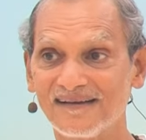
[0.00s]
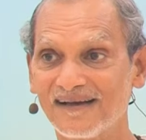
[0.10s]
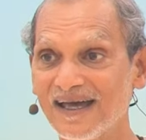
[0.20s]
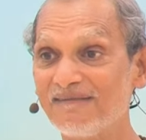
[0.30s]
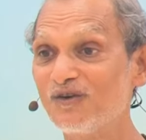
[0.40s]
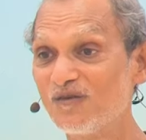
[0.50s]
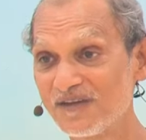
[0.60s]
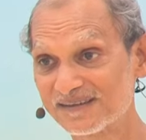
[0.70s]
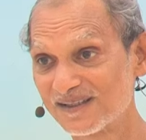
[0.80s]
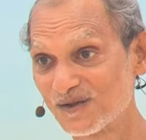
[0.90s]
I have no
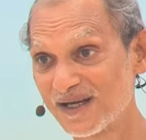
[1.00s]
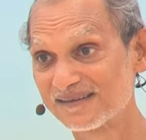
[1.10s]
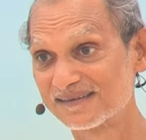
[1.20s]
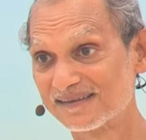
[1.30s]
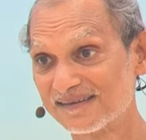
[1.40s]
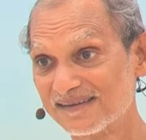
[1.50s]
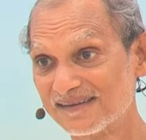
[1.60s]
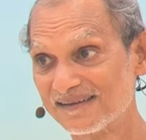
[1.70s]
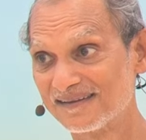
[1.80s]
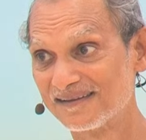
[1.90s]
fixed address,
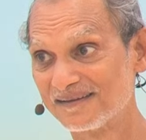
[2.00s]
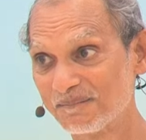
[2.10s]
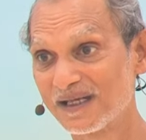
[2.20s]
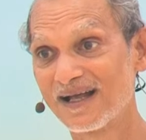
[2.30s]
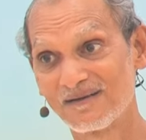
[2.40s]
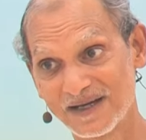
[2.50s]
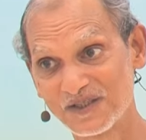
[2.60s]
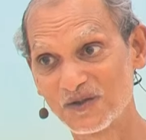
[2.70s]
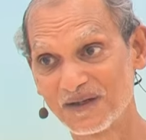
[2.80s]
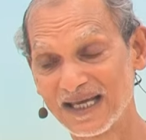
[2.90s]
but I'll
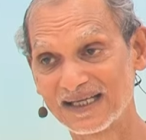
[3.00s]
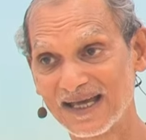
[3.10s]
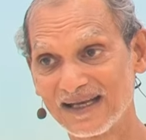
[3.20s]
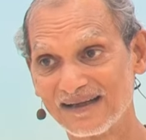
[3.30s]
write you when I can.